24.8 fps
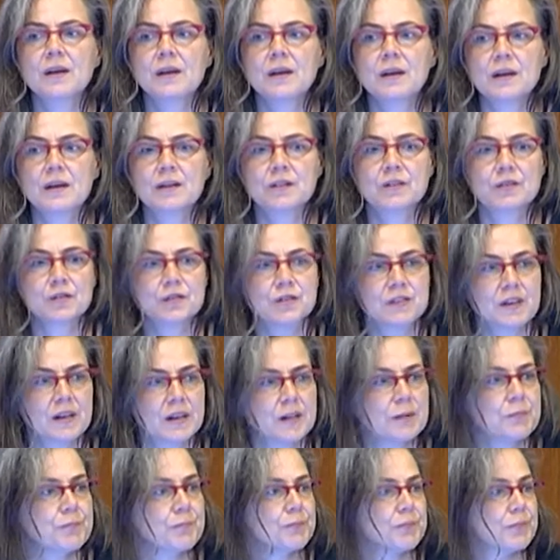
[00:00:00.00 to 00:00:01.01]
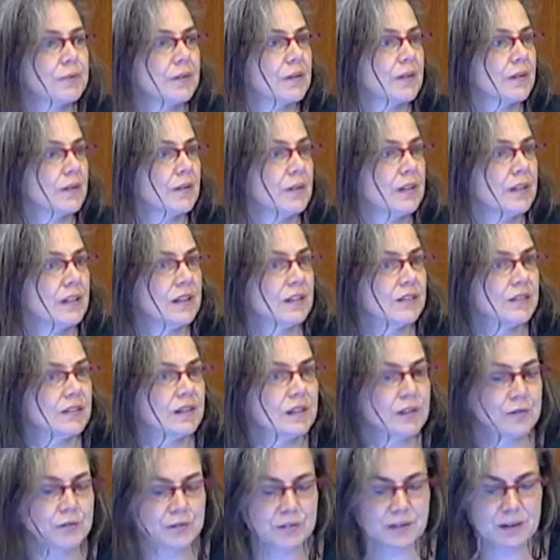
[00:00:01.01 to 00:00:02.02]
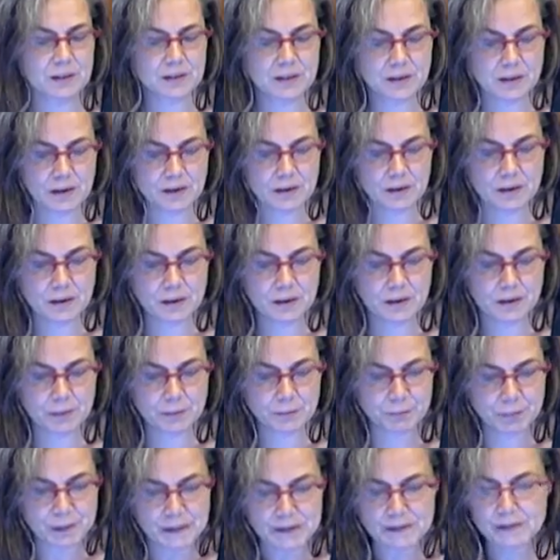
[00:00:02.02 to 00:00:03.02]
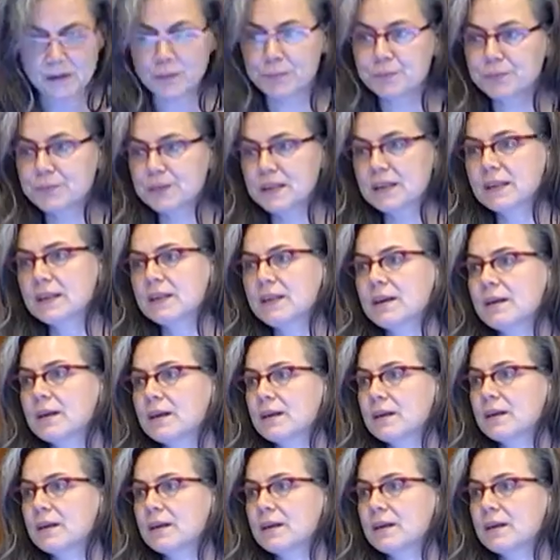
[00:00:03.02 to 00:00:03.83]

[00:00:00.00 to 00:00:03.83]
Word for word: uh, to set up uh, initiatives and, and uh, build up the